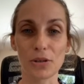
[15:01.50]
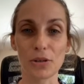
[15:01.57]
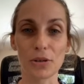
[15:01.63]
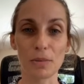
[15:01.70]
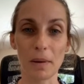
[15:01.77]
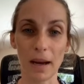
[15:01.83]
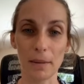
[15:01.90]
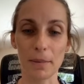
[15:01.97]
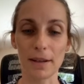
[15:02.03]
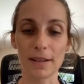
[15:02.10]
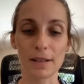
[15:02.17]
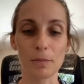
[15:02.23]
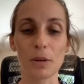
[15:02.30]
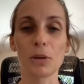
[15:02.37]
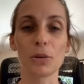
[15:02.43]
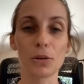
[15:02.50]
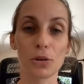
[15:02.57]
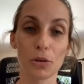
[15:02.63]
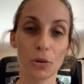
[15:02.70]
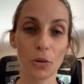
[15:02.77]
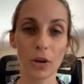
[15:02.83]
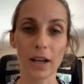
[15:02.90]
babies because you
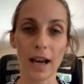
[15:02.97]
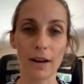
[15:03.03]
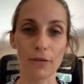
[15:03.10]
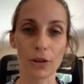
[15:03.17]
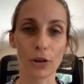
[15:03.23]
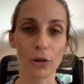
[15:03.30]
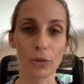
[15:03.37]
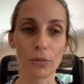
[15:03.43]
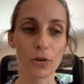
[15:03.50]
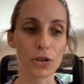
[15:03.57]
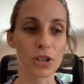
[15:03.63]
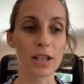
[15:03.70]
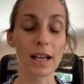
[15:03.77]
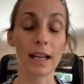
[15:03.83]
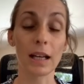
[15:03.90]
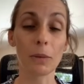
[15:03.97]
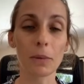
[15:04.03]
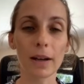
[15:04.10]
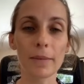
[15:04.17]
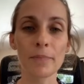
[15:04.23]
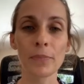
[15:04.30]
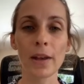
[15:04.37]
already have a lot of washing
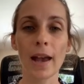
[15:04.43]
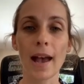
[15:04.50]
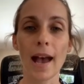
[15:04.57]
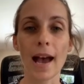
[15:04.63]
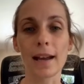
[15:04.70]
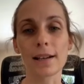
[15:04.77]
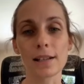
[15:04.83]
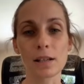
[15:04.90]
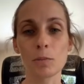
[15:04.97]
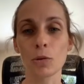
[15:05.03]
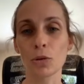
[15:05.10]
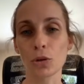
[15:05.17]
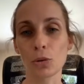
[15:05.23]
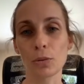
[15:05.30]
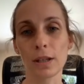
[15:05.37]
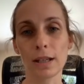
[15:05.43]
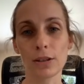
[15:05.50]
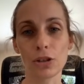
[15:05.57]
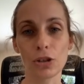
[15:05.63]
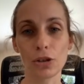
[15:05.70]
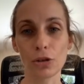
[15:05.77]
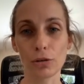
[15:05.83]
anyway. And a small tweak
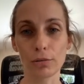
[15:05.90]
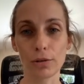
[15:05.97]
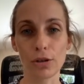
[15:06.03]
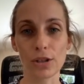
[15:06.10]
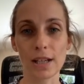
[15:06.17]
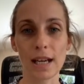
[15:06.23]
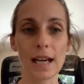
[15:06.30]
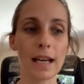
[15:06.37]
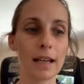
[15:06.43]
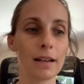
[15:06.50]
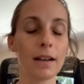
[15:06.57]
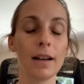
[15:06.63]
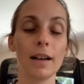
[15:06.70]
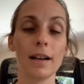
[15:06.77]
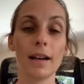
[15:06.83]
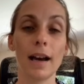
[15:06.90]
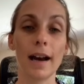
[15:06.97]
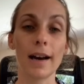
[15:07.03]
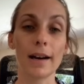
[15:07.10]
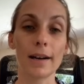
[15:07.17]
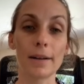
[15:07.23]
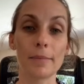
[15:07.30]
to your routine,
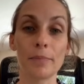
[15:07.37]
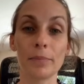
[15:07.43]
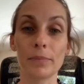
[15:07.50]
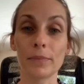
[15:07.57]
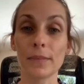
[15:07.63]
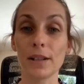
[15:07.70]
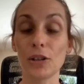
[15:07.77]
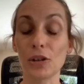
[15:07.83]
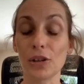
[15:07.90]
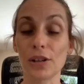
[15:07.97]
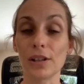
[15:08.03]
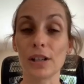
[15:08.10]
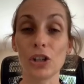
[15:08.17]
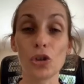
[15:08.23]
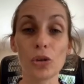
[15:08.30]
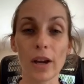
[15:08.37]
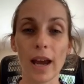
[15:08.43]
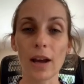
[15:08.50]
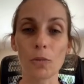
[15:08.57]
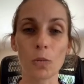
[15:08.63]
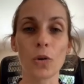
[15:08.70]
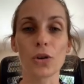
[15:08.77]
you
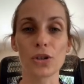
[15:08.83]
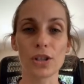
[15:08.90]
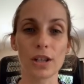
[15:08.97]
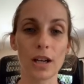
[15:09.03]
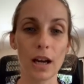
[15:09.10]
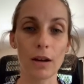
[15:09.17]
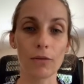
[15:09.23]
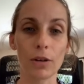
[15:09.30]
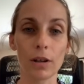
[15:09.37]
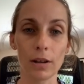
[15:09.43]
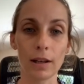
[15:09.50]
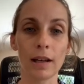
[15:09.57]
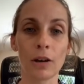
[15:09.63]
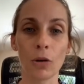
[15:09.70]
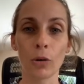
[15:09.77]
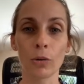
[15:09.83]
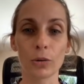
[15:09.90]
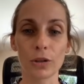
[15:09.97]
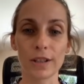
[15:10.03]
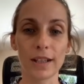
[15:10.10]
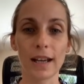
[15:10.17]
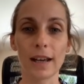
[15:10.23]
can wash everything all
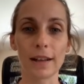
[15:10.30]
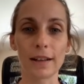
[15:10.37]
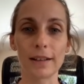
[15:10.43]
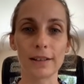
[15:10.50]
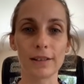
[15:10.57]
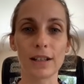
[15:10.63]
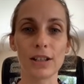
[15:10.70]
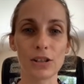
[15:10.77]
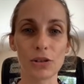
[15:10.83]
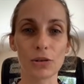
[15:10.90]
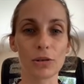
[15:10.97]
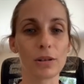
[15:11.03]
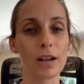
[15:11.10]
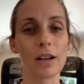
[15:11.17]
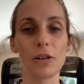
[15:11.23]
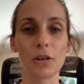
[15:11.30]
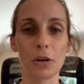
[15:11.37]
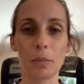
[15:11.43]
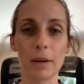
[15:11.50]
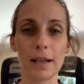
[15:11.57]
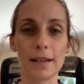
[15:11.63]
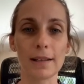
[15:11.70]
together. It's not a
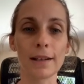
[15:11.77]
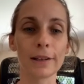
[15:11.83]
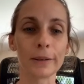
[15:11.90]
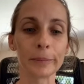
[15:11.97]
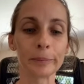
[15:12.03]
big deal.